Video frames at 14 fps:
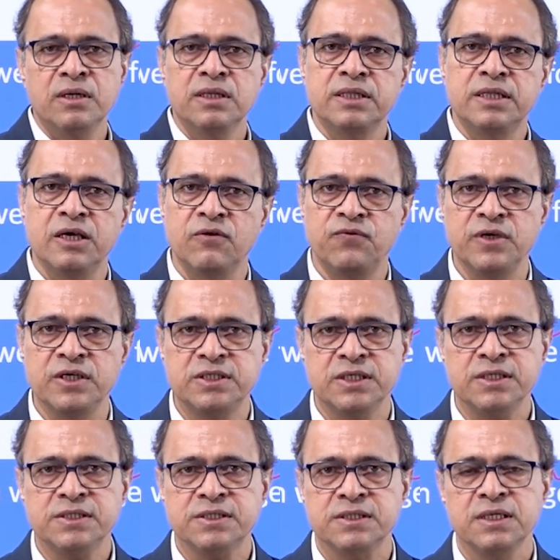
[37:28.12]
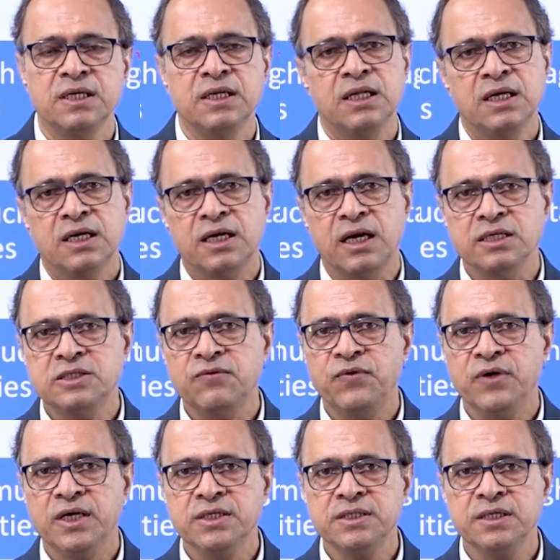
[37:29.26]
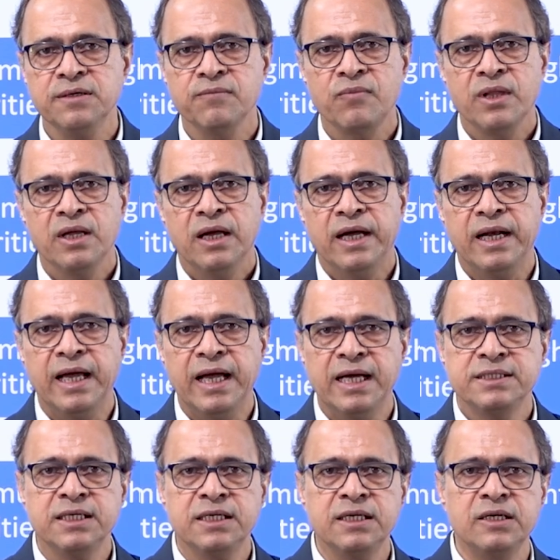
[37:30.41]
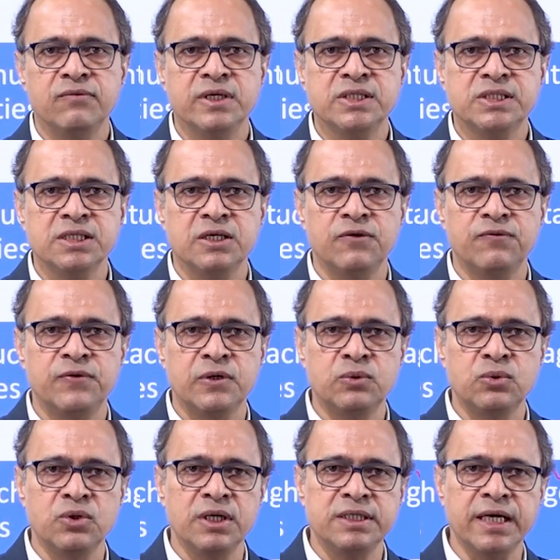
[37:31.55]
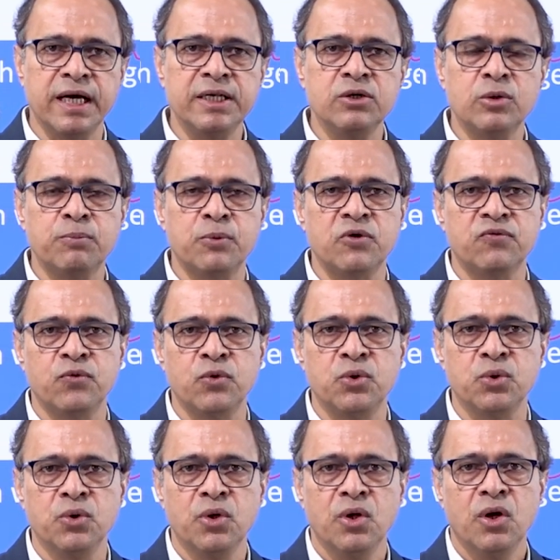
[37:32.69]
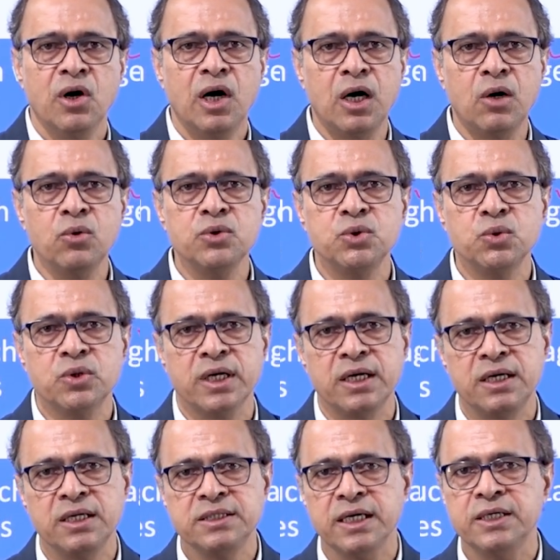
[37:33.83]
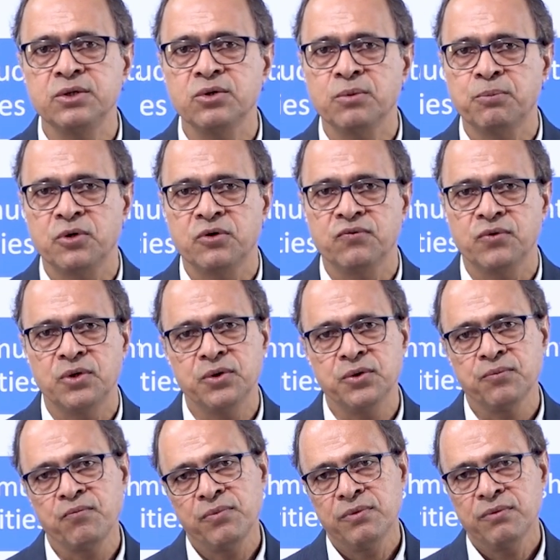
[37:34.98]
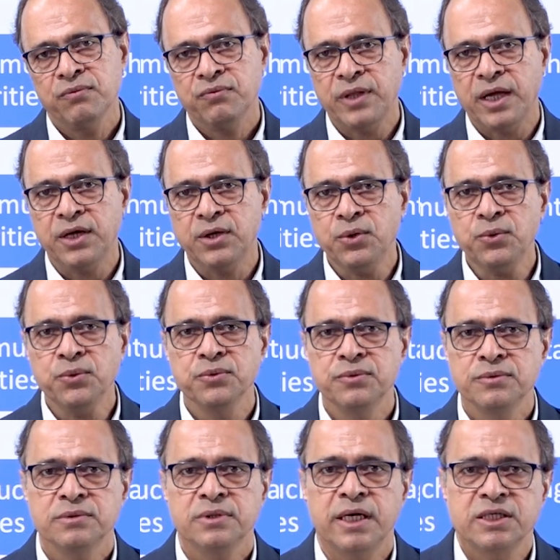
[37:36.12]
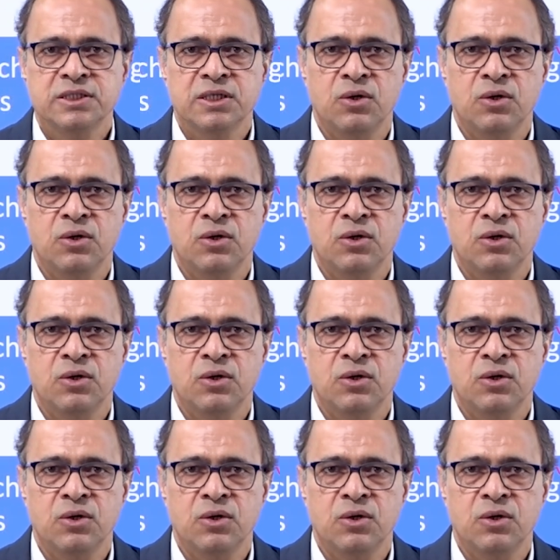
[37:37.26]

their features, classification, and as an investor, if you have to design your portfolio, how you can design your portfolio. Thank you. Thanks a